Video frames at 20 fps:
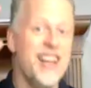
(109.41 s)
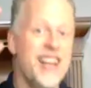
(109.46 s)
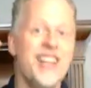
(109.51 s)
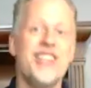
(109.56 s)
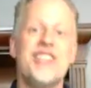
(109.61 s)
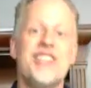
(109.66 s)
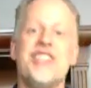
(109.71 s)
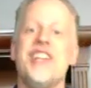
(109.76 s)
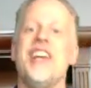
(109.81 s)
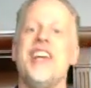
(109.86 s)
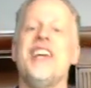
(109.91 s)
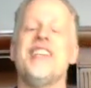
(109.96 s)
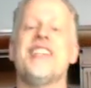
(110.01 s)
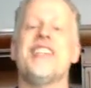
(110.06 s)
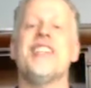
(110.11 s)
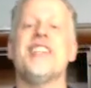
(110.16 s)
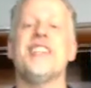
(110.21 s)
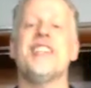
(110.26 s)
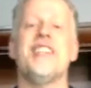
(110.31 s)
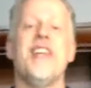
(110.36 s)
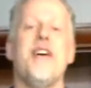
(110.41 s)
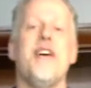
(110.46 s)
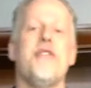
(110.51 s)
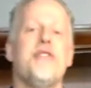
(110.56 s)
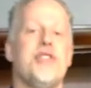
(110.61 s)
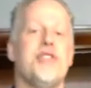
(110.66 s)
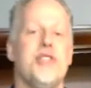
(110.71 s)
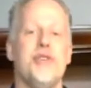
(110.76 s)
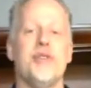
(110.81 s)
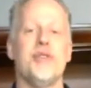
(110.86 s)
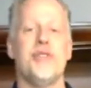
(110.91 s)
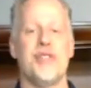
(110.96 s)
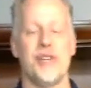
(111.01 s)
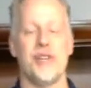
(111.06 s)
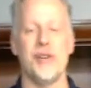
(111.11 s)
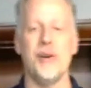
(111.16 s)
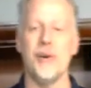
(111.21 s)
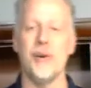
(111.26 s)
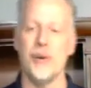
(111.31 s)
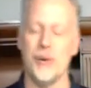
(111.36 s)
Jesus loves you
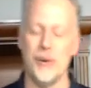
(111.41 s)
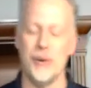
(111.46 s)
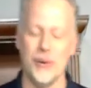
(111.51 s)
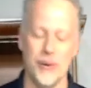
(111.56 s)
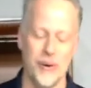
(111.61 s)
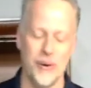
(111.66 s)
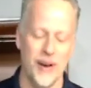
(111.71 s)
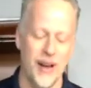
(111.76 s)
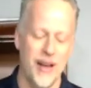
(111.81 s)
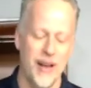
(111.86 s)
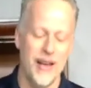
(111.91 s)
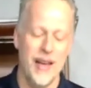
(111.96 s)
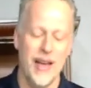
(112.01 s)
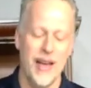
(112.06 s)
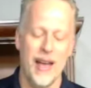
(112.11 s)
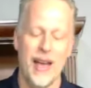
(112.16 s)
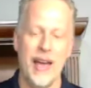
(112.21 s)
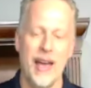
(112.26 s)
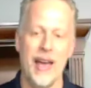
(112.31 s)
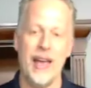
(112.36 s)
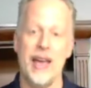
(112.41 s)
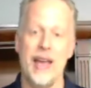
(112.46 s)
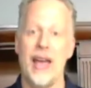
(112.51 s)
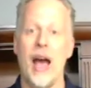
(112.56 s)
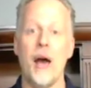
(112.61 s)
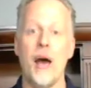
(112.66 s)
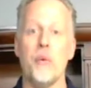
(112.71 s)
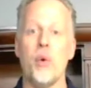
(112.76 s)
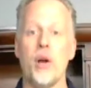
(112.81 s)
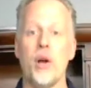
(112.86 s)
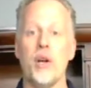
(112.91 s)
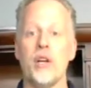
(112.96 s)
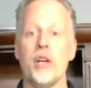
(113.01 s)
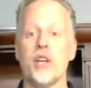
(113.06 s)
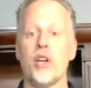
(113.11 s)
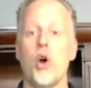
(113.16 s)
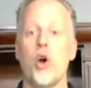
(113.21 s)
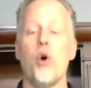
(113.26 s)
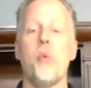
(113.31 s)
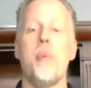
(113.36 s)
too. Hey, I wanted
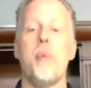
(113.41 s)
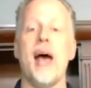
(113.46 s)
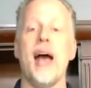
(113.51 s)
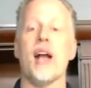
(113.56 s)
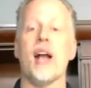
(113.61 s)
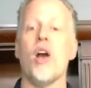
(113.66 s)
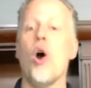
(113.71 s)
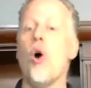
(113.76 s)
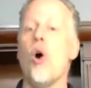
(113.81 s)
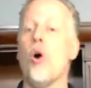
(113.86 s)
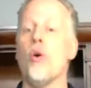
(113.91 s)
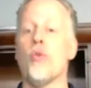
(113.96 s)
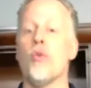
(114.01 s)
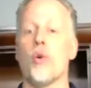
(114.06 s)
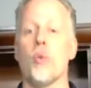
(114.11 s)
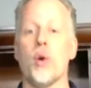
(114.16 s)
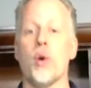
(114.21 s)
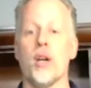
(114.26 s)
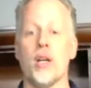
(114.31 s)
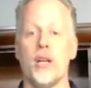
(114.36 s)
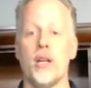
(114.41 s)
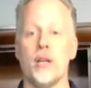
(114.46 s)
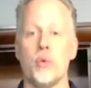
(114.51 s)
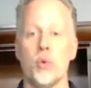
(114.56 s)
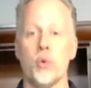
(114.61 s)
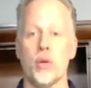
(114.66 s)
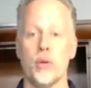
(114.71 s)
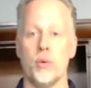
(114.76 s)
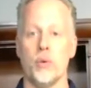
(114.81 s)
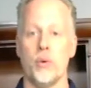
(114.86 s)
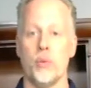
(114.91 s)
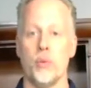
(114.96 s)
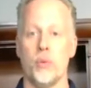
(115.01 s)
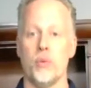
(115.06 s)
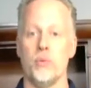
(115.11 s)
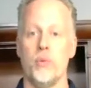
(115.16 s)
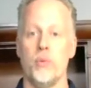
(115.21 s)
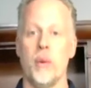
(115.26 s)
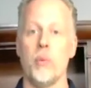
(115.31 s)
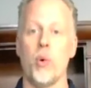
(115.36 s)
to go back over.
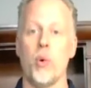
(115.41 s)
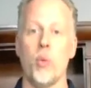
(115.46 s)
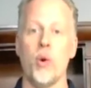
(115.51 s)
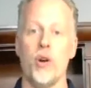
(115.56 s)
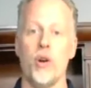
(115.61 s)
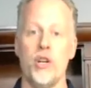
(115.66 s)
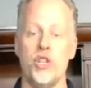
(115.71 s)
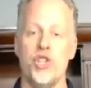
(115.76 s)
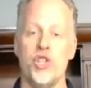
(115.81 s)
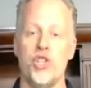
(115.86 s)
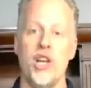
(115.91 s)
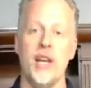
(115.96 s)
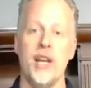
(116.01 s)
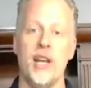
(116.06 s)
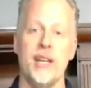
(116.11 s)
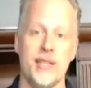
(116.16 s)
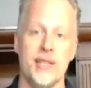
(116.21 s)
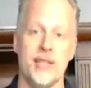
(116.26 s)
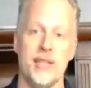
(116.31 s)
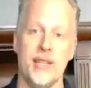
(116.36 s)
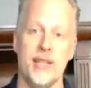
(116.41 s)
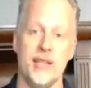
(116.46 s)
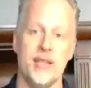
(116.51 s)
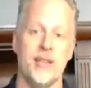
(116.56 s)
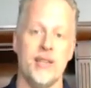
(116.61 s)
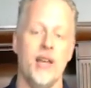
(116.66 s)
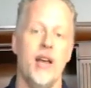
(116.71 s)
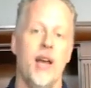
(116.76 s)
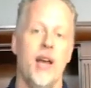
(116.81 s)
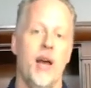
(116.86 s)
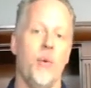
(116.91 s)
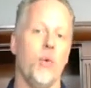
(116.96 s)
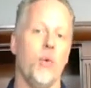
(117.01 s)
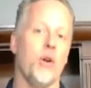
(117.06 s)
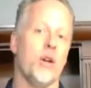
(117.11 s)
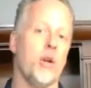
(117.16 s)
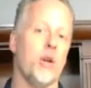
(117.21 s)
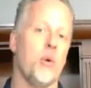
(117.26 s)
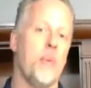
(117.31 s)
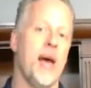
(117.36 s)
Remember, we're in Genesis, and we're
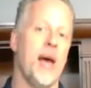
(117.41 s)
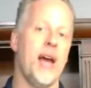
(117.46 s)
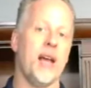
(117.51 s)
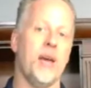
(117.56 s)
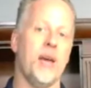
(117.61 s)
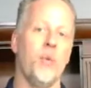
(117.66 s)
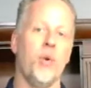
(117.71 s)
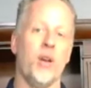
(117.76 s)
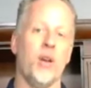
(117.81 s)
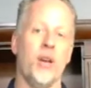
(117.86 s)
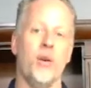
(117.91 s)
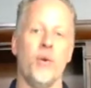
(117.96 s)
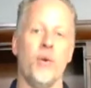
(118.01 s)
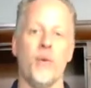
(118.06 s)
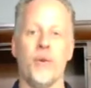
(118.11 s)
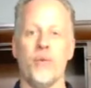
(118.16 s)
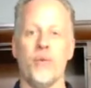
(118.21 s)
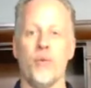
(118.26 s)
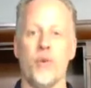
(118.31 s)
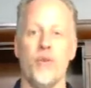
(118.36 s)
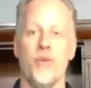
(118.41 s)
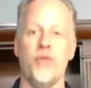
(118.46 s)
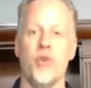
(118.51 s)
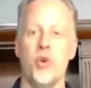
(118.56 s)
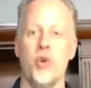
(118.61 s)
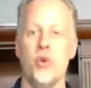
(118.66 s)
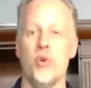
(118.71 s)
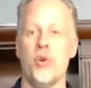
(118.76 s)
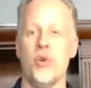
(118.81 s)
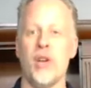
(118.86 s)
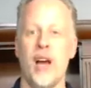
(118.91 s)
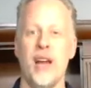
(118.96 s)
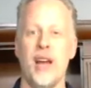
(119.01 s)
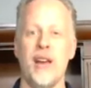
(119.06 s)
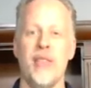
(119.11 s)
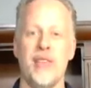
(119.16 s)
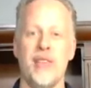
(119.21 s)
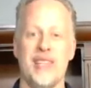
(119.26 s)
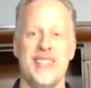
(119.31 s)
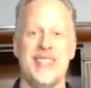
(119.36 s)
going to go back and we're going to review kind
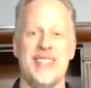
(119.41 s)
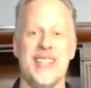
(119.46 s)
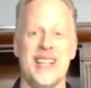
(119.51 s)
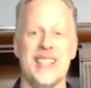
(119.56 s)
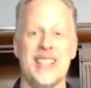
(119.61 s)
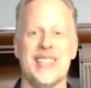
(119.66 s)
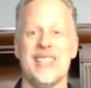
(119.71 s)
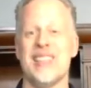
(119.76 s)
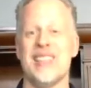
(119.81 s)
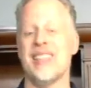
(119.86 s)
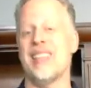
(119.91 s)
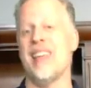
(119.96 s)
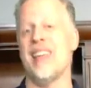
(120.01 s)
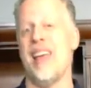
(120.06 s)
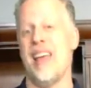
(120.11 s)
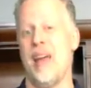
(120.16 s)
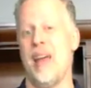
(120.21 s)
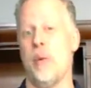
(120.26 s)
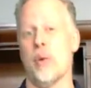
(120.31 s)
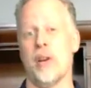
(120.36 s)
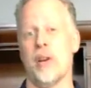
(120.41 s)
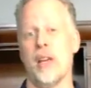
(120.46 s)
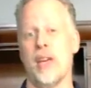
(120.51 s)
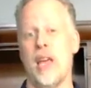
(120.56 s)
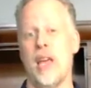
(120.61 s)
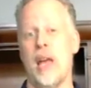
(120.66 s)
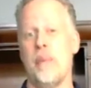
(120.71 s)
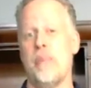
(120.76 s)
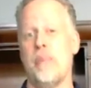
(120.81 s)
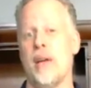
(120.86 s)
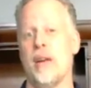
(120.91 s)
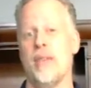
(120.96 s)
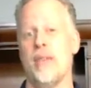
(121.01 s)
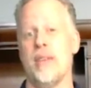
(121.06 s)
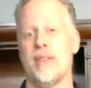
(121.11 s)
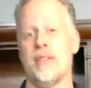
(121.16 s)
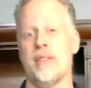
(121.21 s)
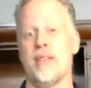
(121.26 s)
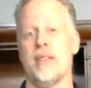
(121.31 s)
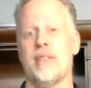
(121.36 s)
of the sixth day. We're going to camp out on the
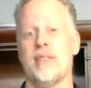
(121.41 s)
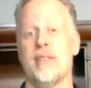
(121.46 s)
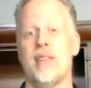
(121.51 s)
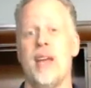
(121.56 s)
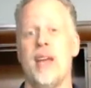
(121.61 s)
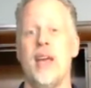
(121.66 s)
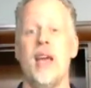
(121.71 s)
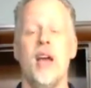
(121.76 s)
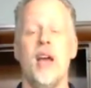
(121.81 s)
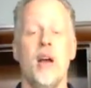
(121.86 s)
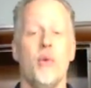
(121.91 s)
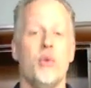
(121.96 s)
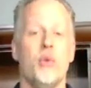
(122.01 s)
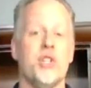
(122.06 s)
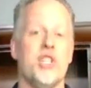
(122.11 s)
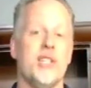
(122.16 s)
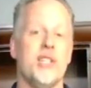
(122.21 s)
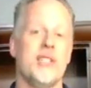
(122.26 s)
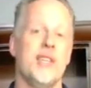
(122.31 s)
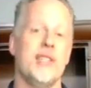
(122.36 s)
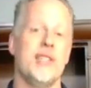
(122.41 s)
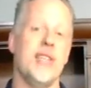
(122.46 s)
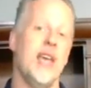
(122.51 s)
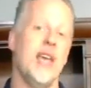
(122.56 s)
sixth day, which is at the